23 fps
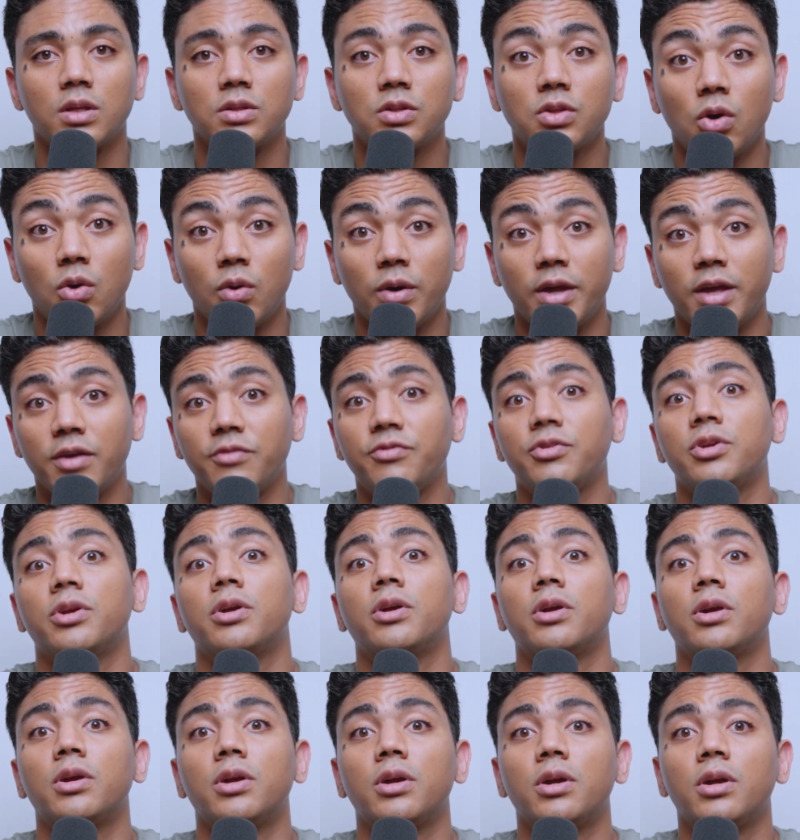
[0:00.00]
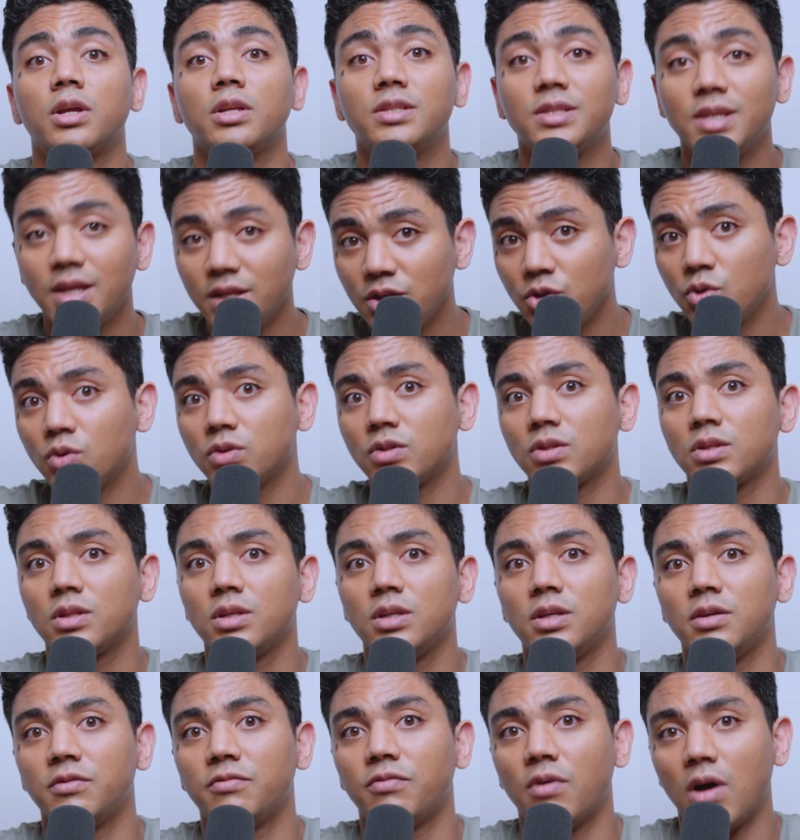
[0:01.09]
So if you're
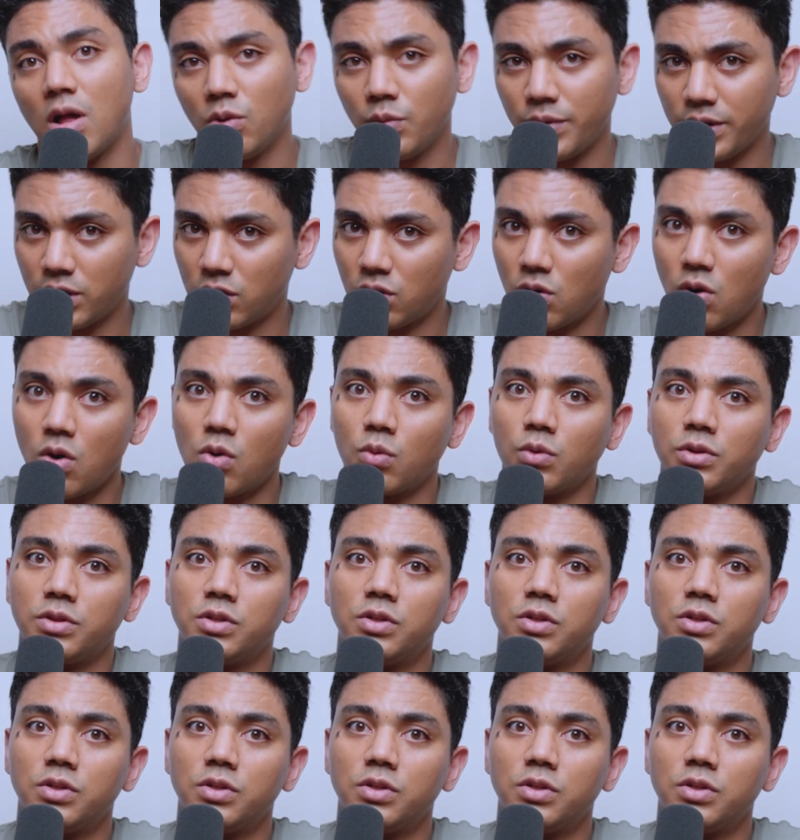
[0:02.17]
continuously following along with